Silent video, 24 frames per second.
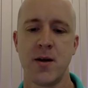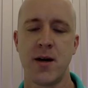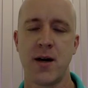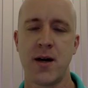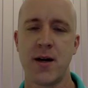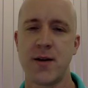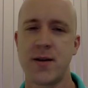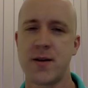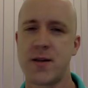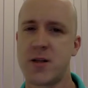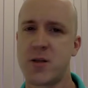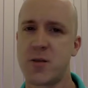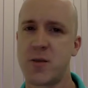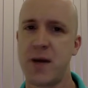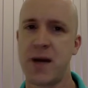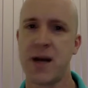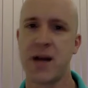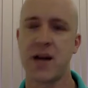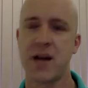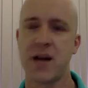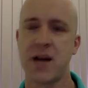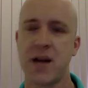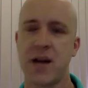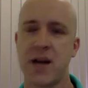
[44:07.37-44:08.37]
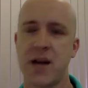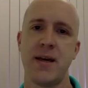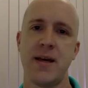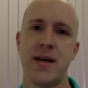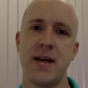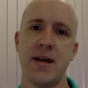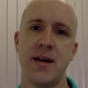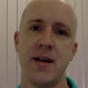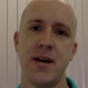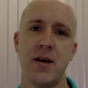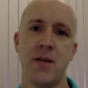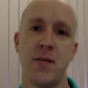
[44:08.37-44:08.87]
I suspect there'll
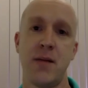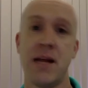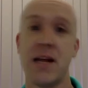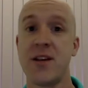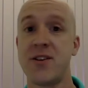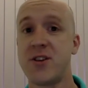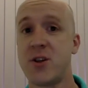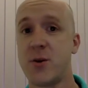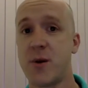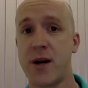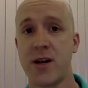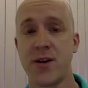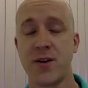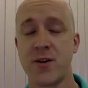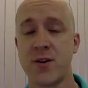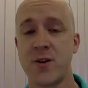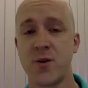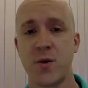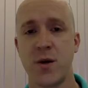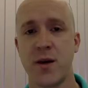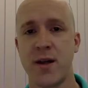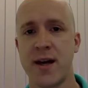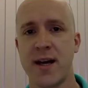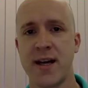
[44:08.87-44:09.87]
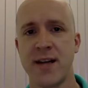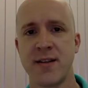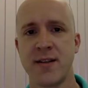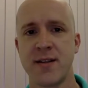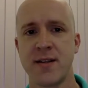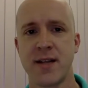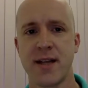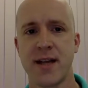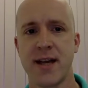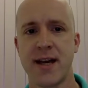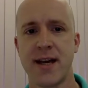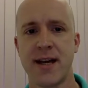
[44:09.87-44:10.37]
be uh, many situations where that
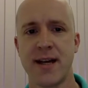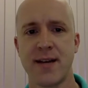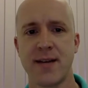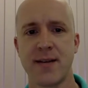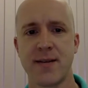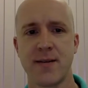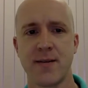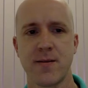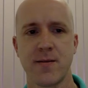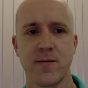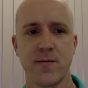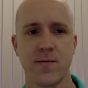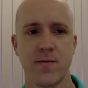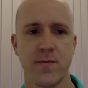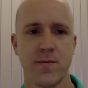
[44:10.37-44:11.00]
isn't the case.